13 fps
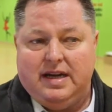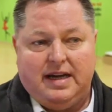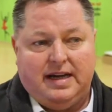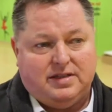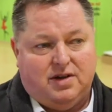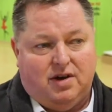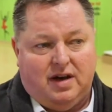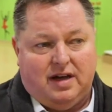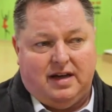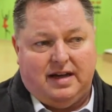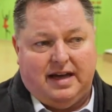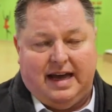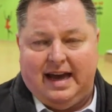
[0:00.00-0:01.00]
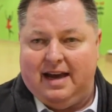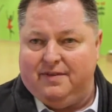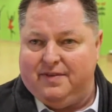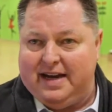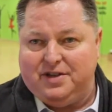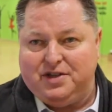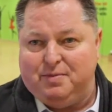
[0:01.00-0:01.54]
He's got a hell of
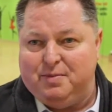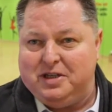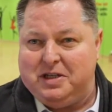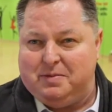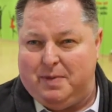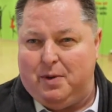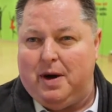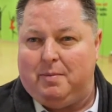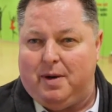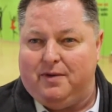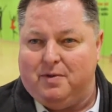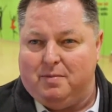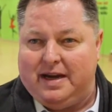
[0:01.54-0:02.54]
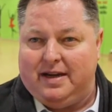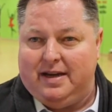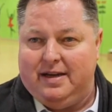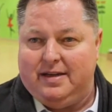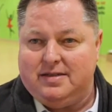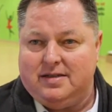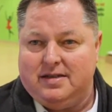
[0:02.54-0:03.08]
an engine which he's built up over many
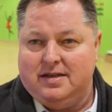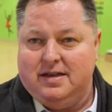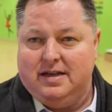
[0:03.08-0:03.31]
years.